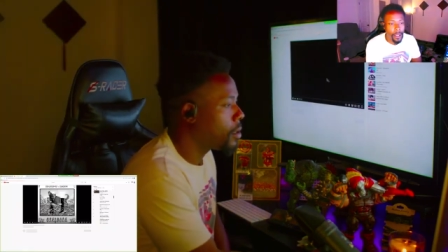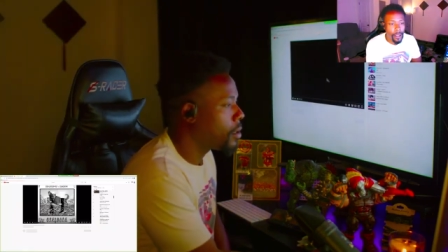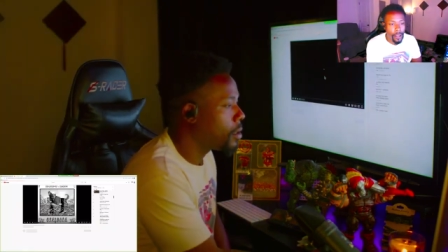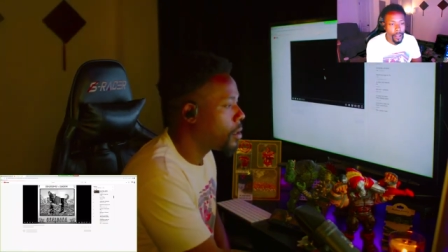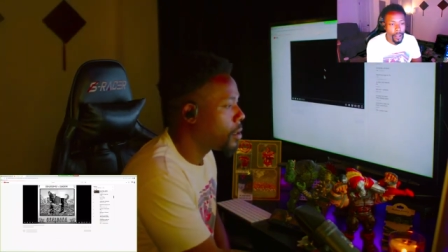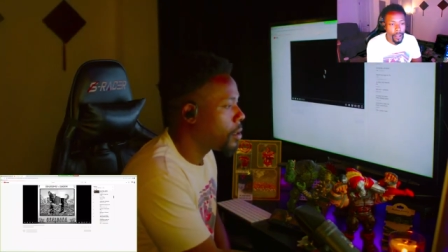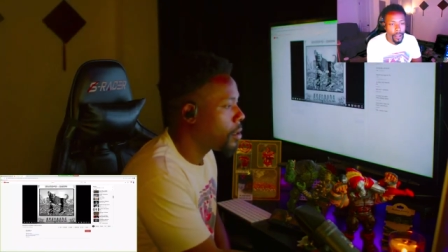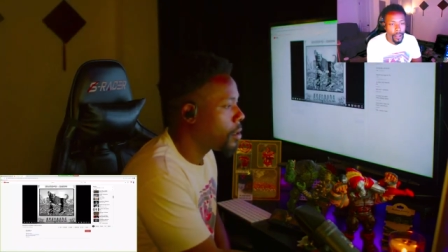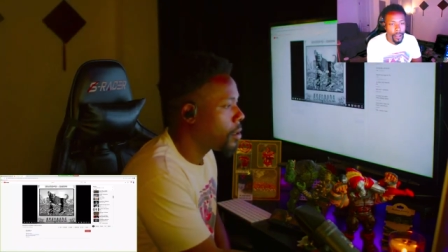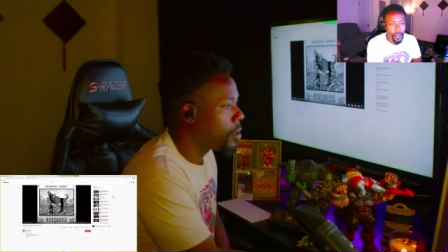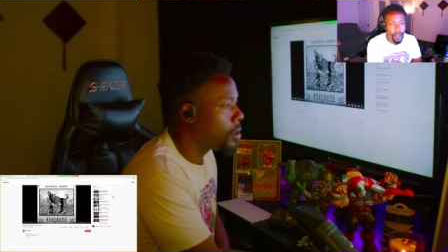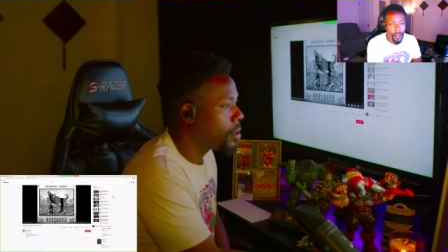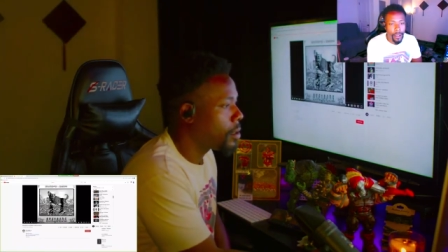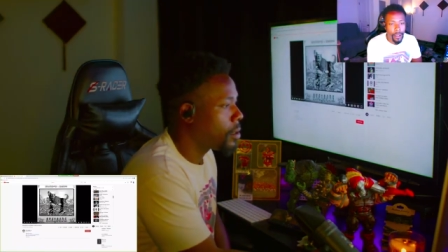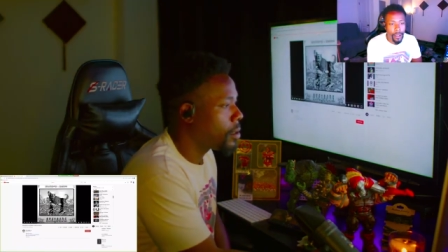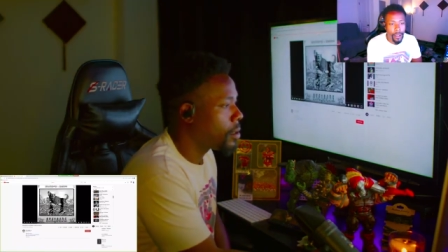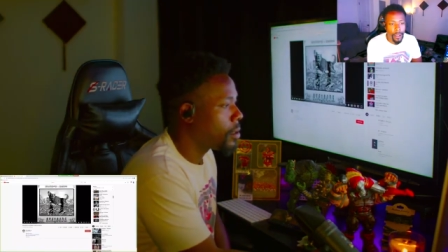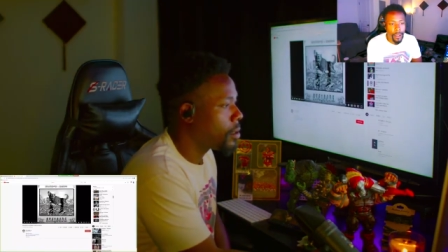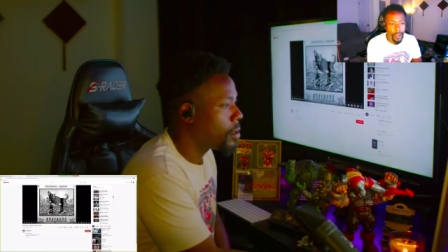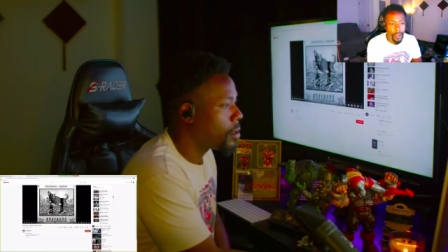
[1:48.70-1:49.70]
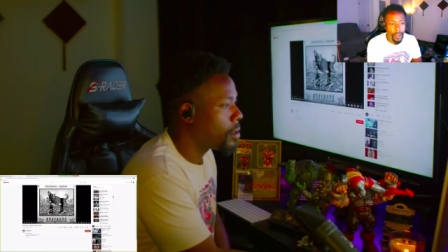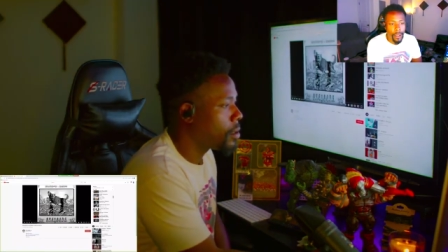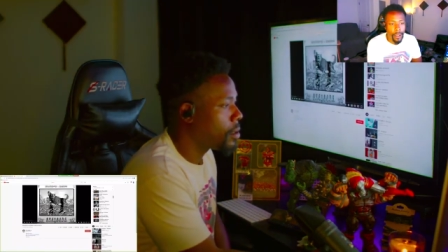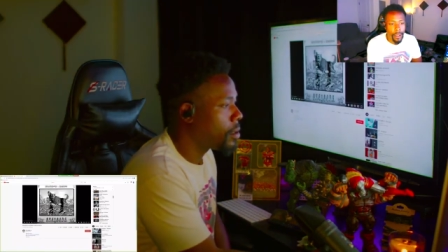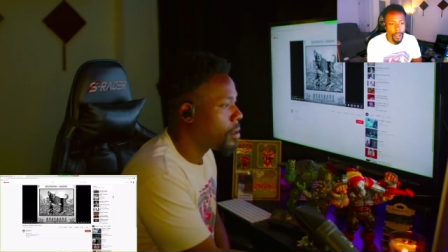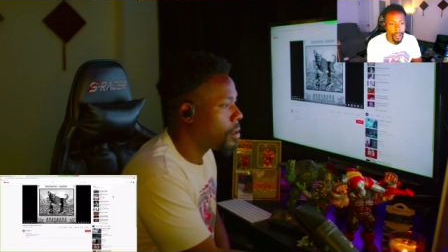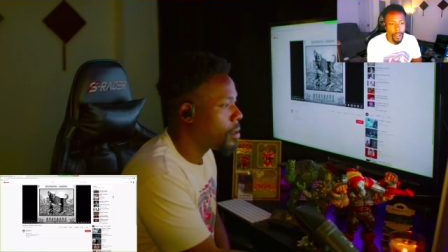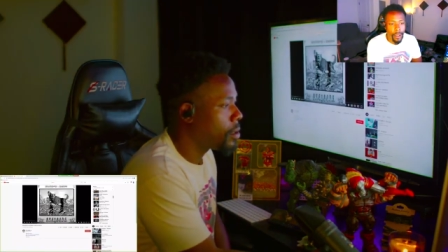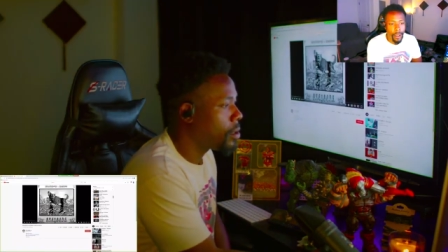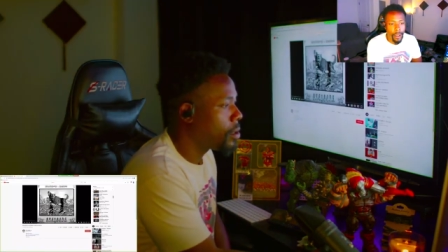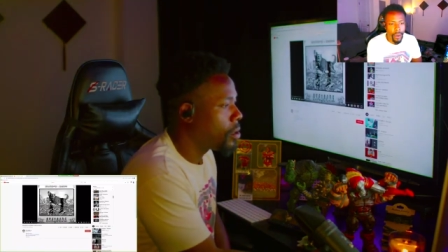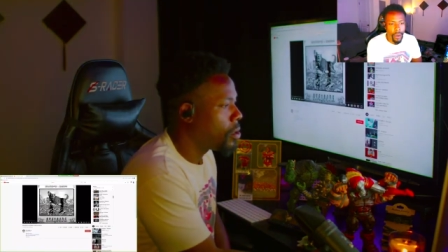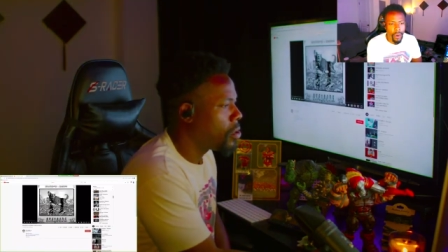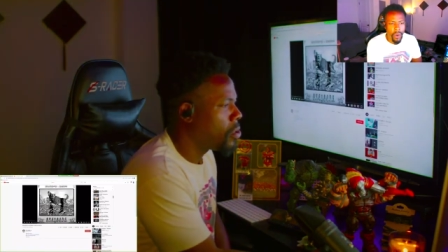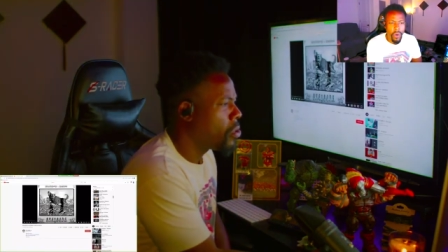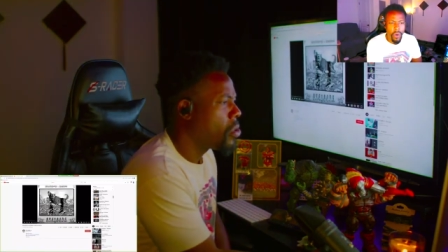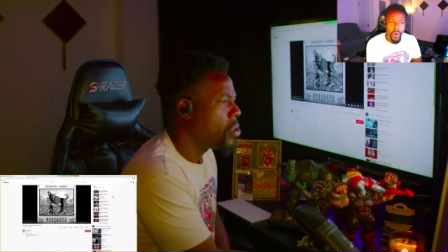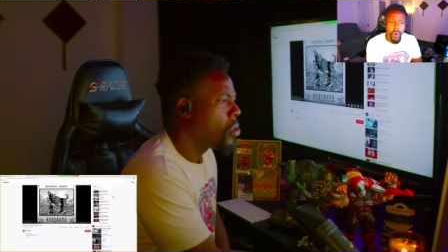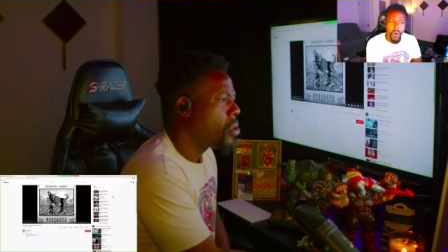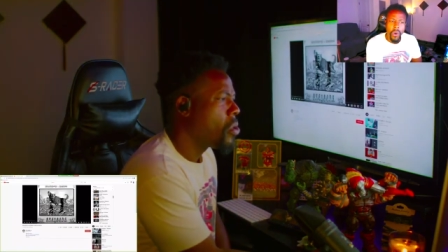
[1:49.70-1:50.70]
Here is a quick look at the
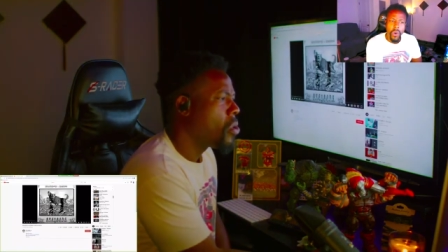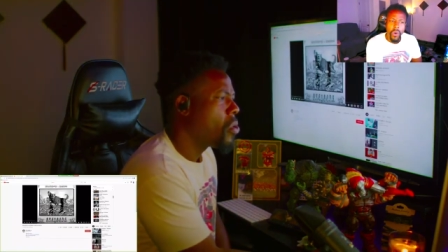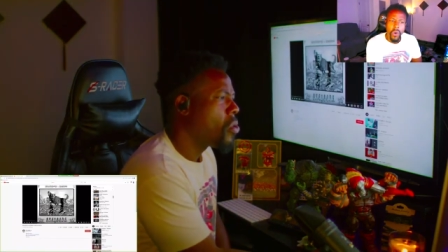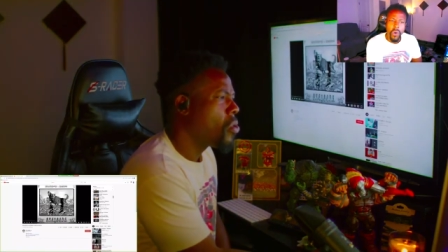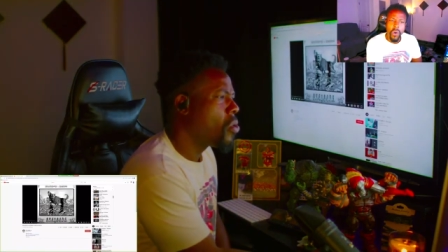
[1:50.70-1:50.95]
use of.